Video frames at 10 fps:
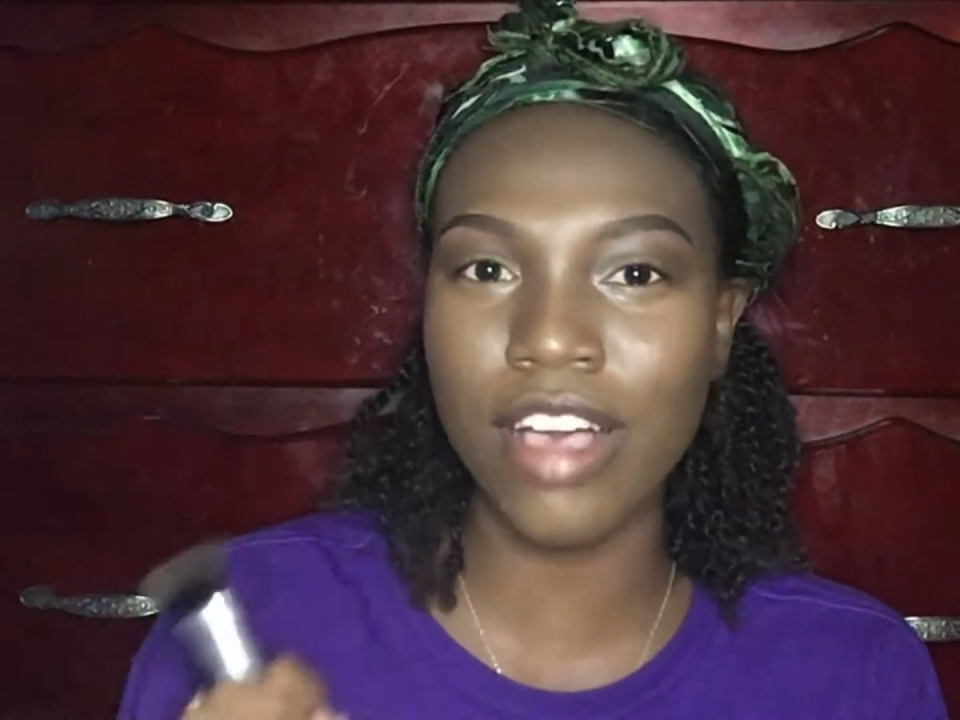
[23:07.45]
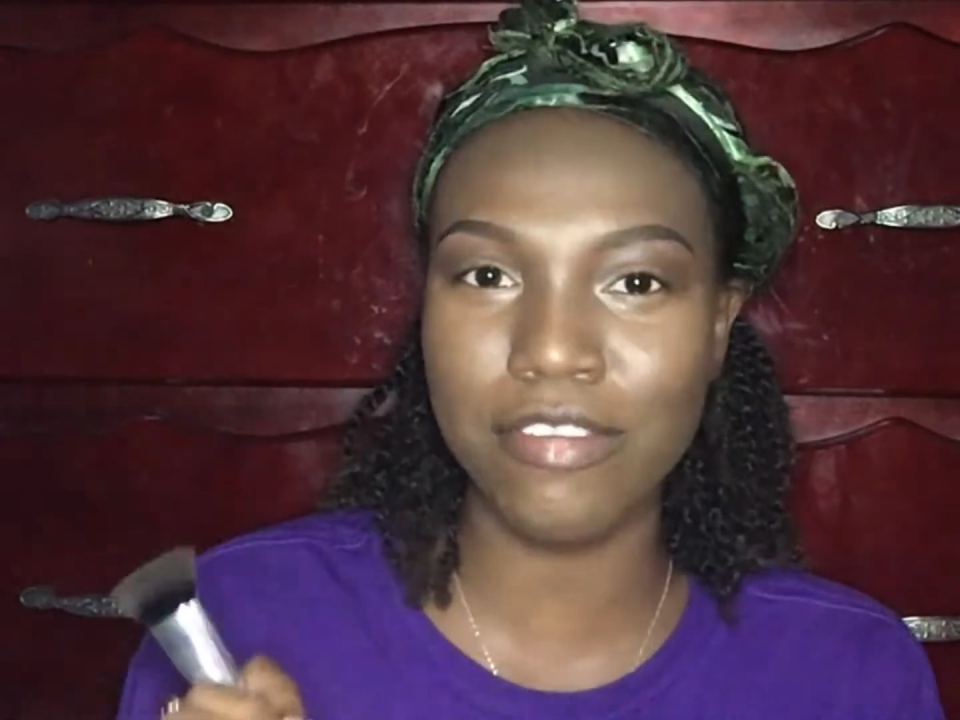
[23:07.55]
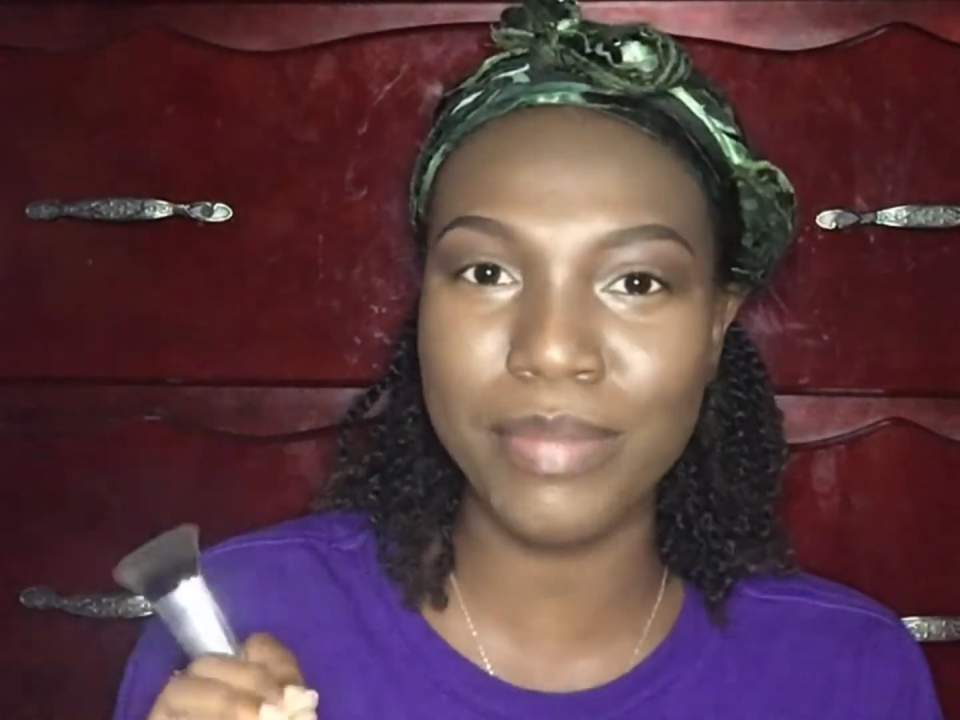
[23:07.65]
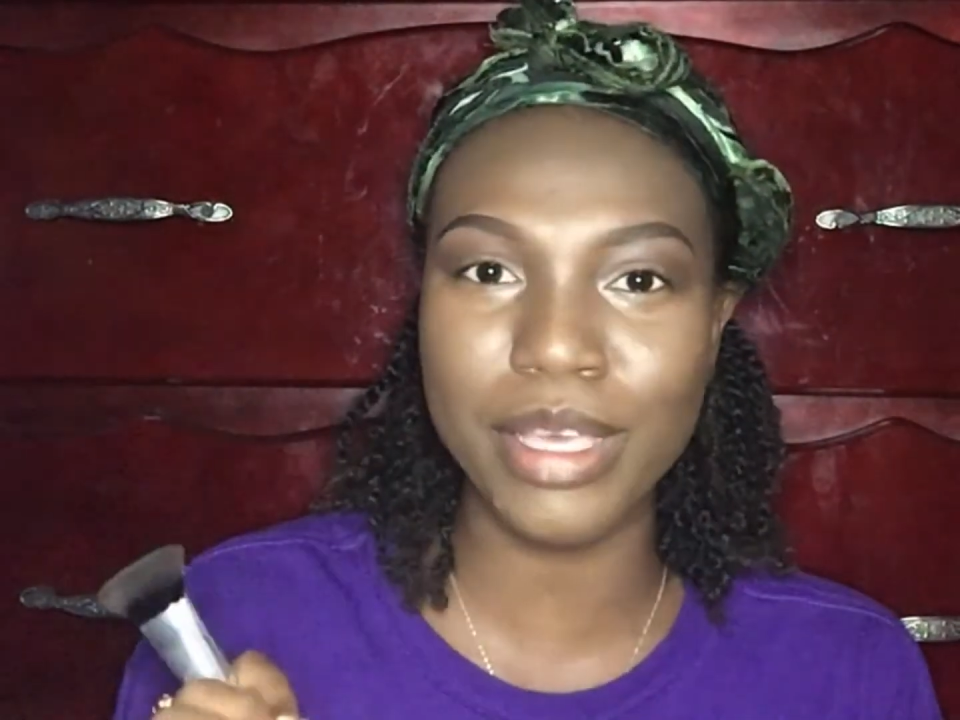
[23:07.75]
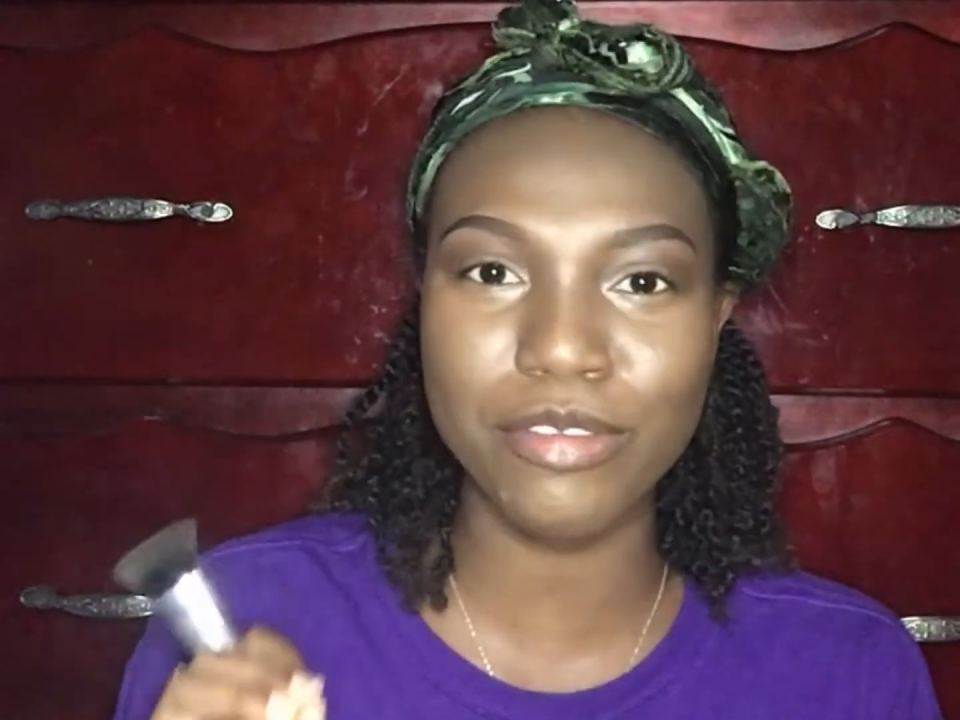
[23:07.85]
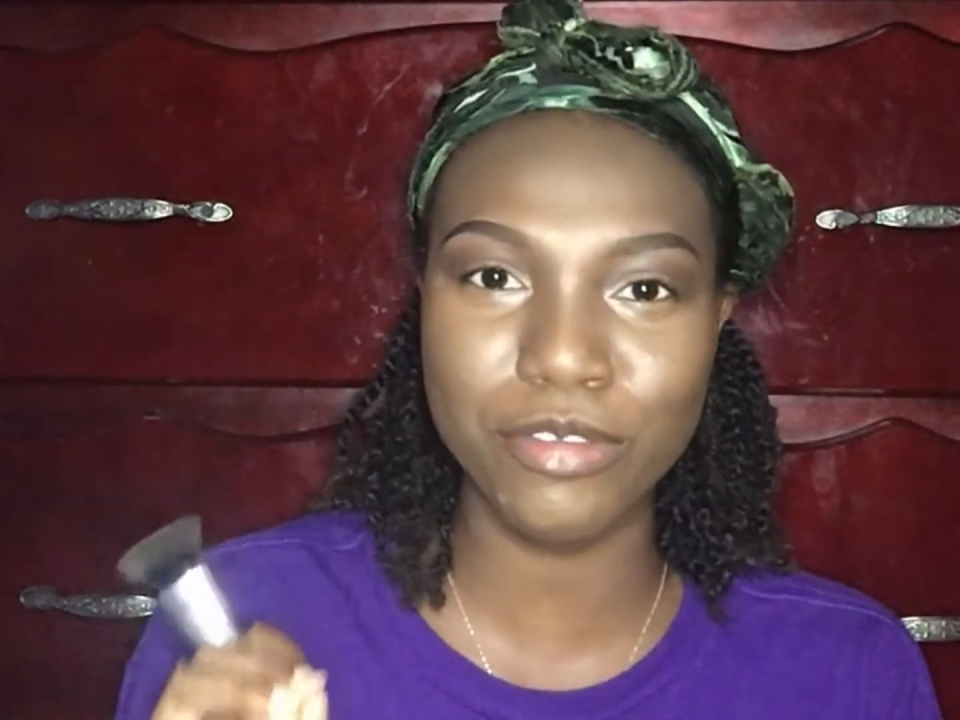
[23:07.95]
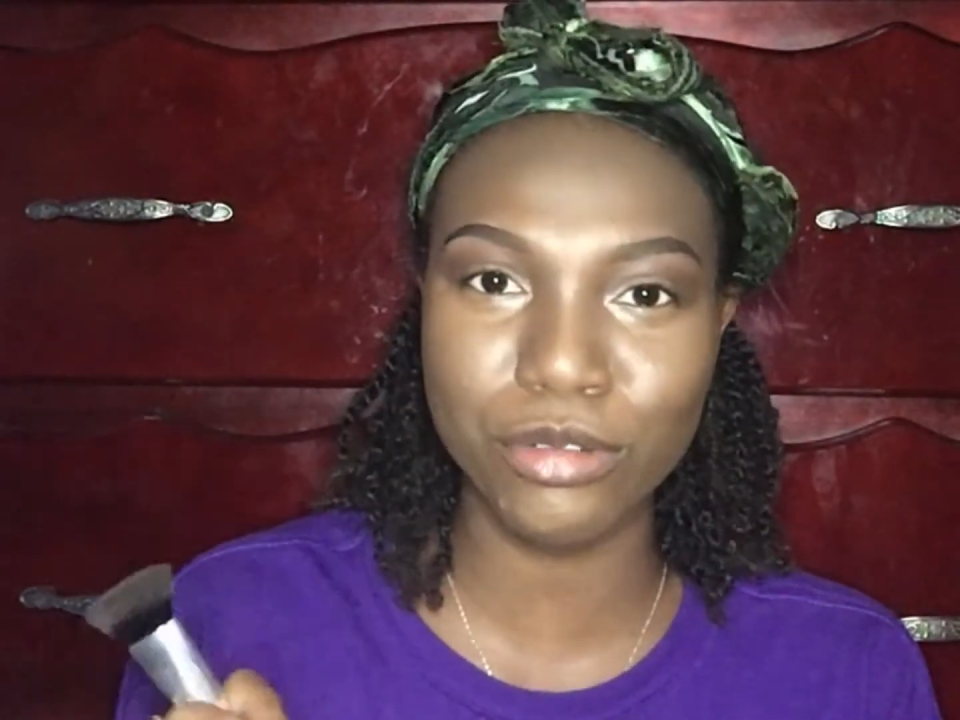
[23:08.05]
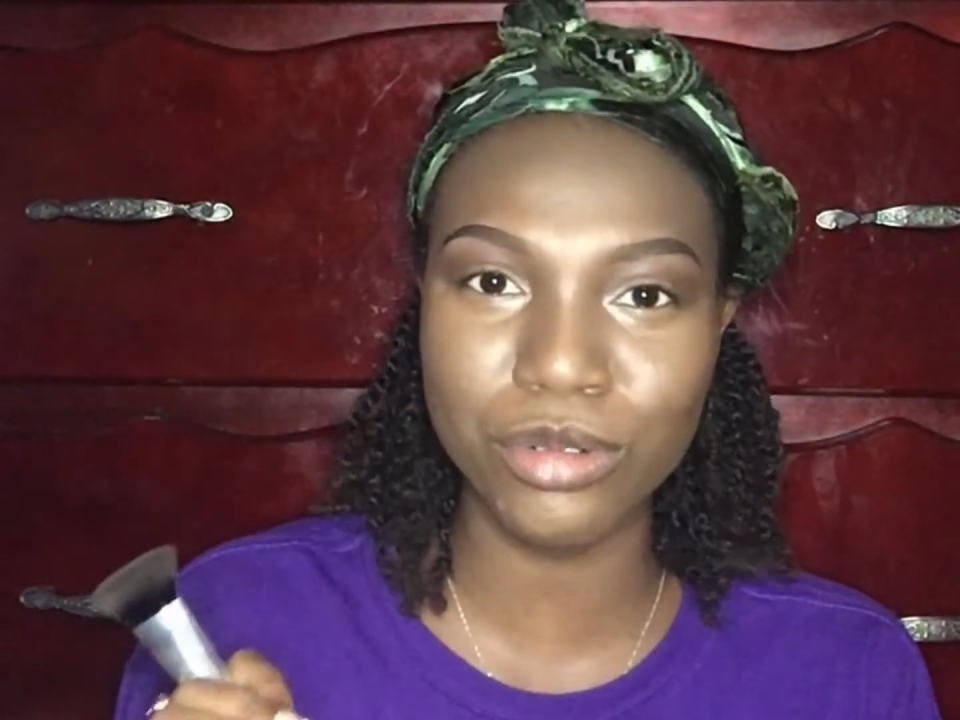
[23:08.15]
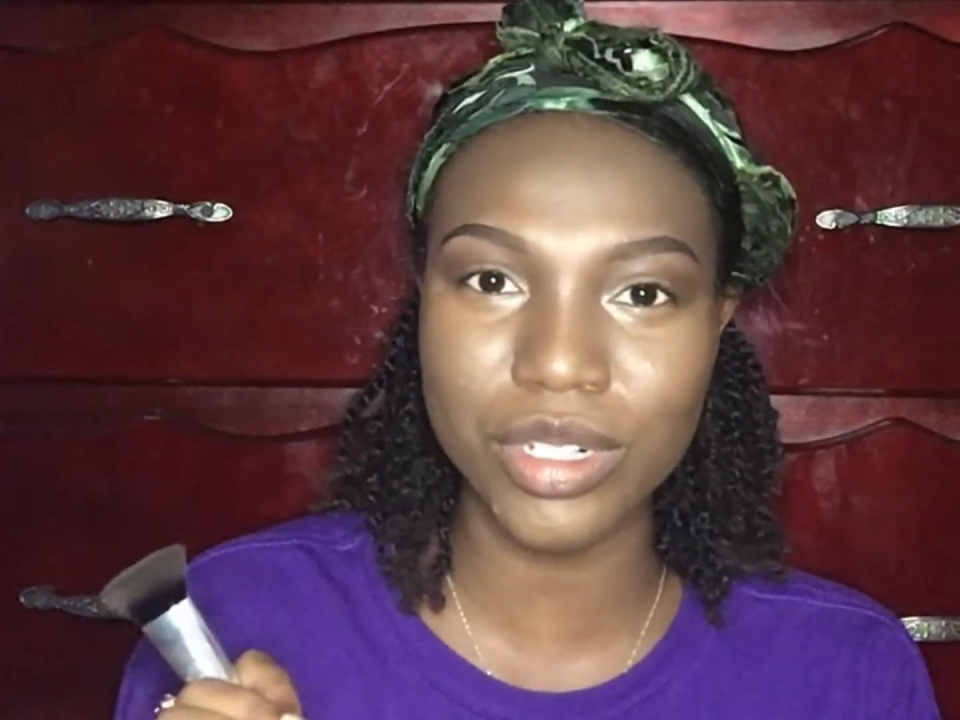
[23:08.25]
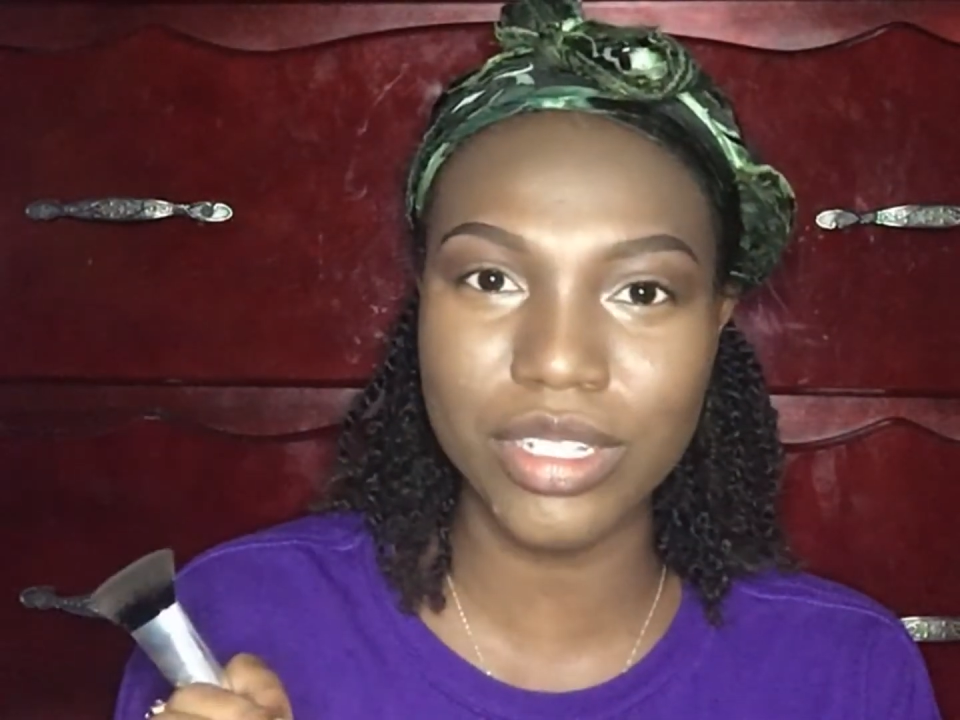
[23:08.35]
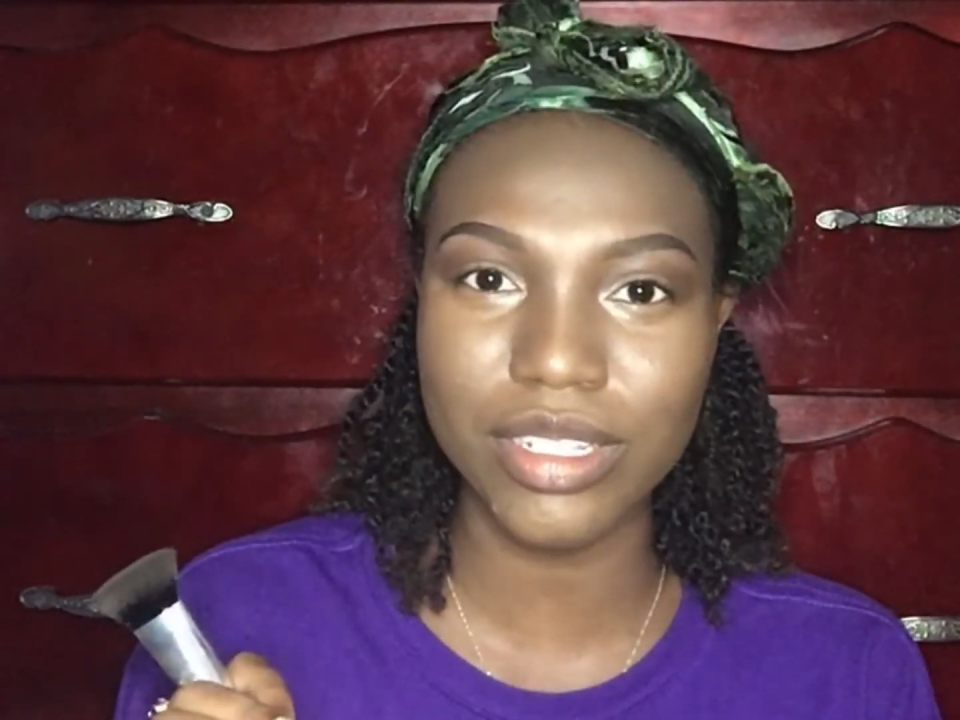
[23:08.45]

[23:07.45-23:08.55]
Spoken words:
of my food,